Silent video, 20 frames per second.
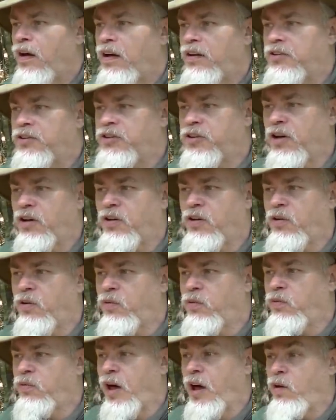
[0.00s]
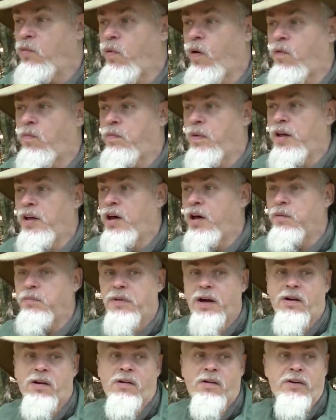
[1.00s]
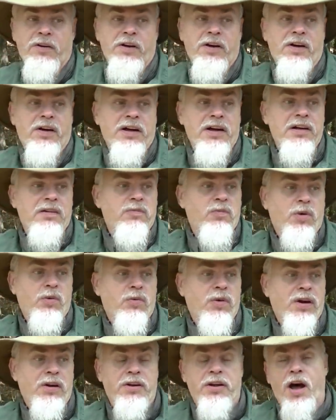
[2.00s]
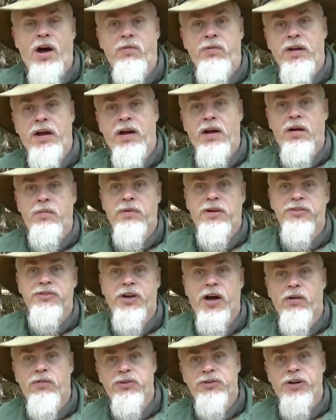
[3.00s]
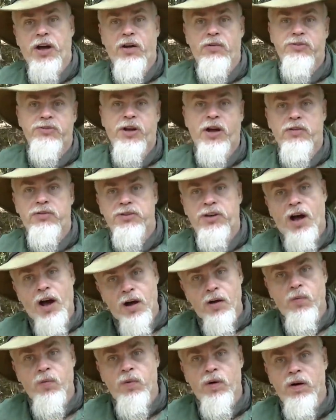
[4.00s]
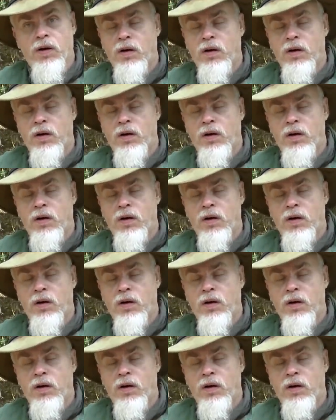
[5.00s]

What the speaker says: And so they woke me up, they're already done eating, we're ready to go, get up, let's go.